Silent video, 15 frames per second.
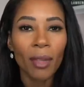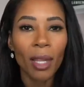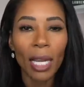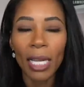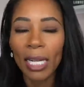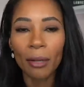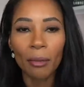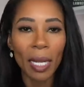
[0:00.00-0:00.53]

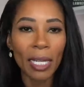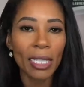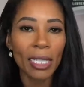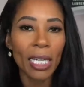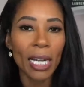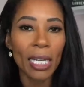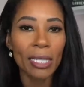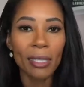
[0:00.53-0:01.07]
Like I mm-hmm.
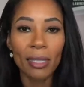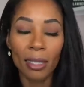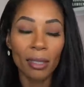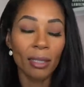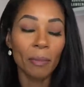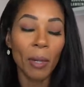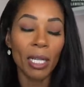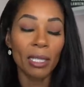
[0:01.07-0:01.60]
recognize
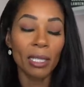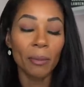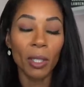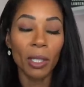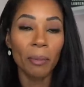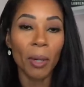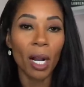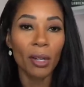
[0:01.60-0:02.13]
there's possible
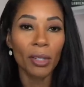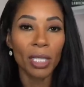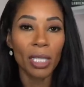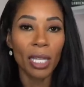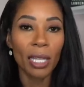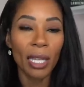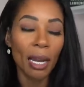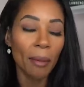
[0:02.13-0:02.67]
hypocrisy
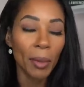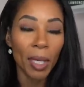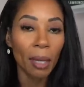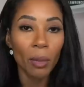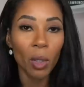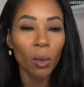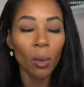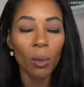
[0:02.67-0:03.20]
in that, but I'm
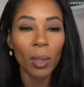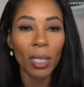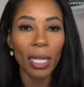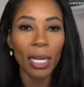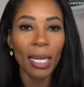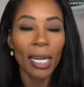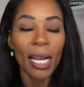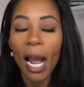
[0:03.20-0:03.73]
cool with
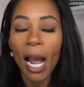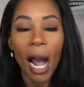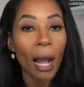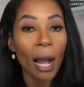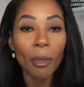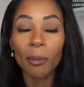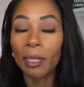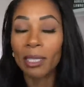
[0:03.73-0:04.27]
that.
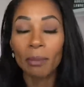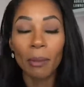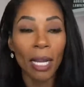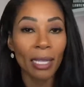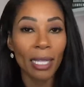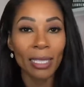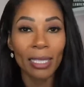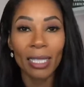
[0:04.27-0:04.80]
I would
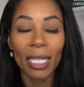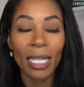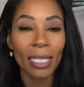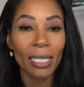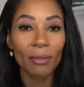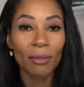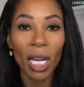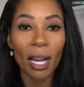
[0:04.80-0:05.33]
respect that to the
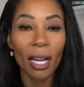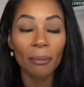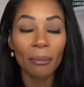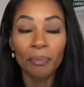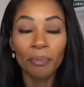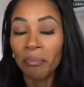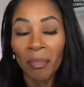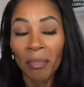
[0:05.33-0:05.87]
end of
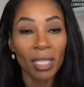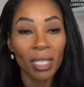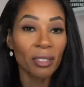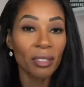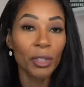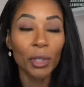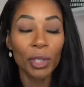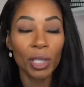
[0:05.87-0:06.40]
time. Because
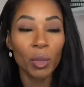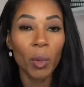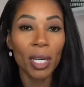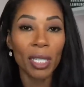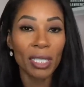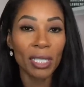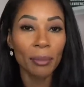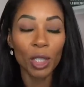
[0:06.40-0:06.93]
if you just want
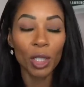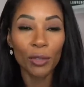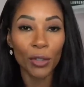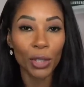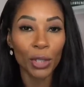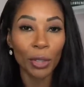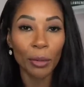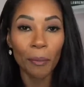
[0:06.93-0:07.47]
exceptions
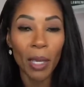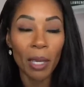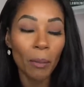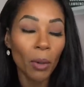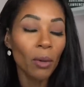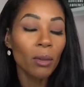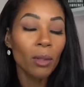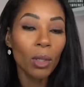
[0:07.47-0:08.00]
for certain
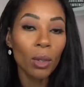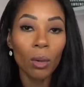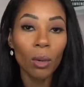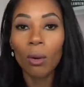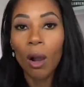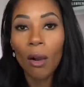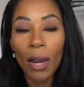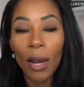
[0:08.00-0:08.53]
people,
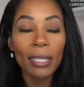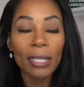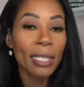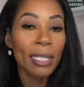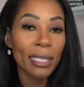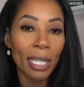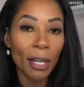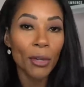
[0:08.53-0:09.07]
cool, all right,
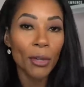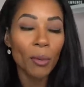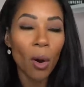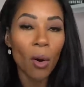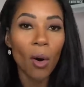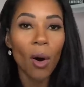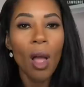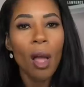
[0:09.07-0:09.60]
that's how you roll.